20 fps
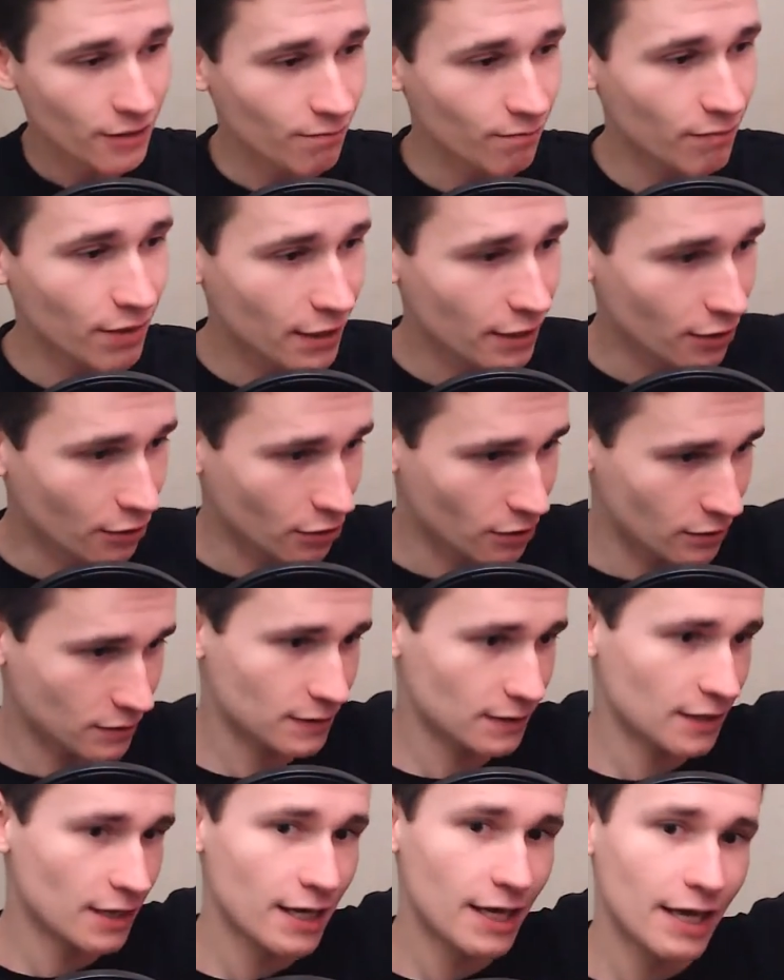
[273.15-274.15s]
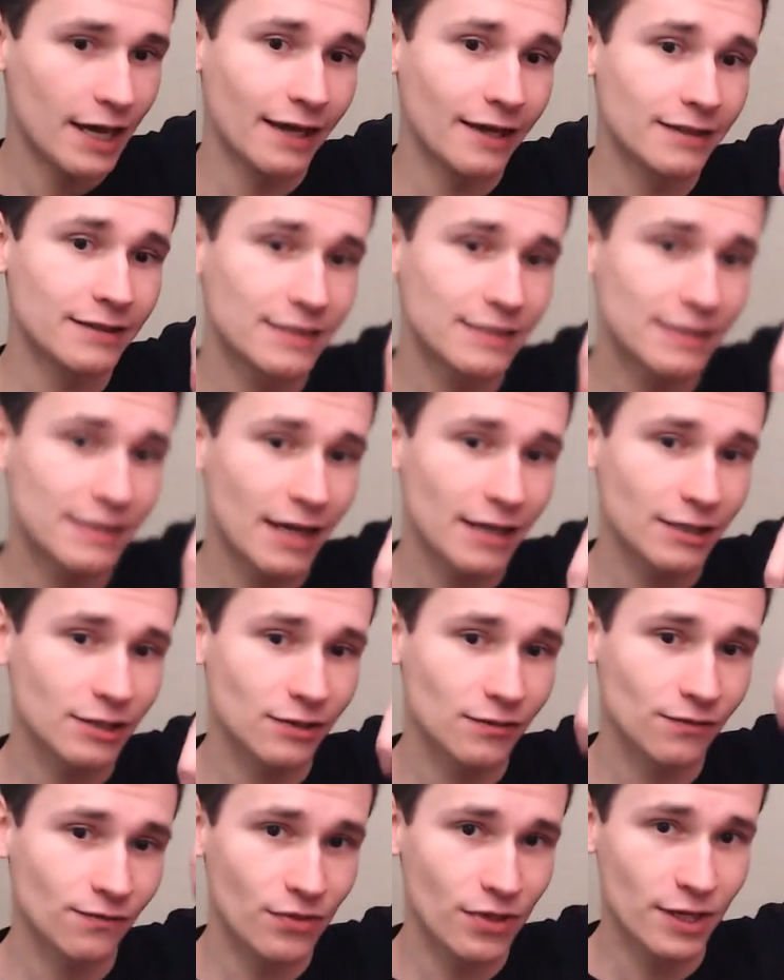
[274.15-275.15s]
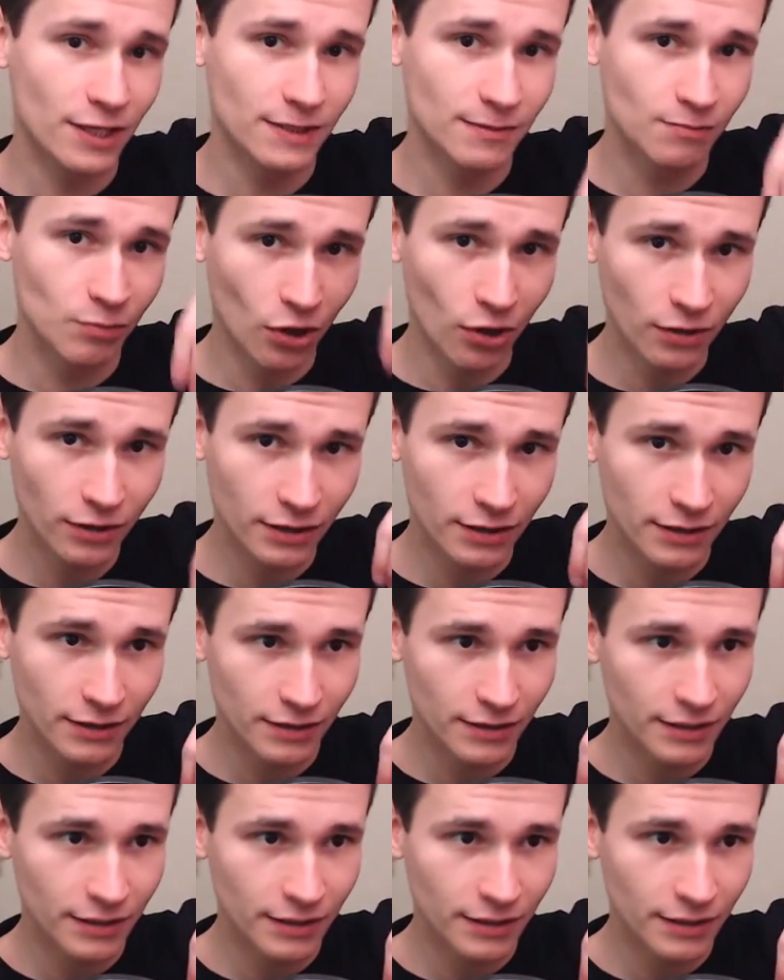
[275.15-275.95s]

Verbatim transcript: Because inside of this block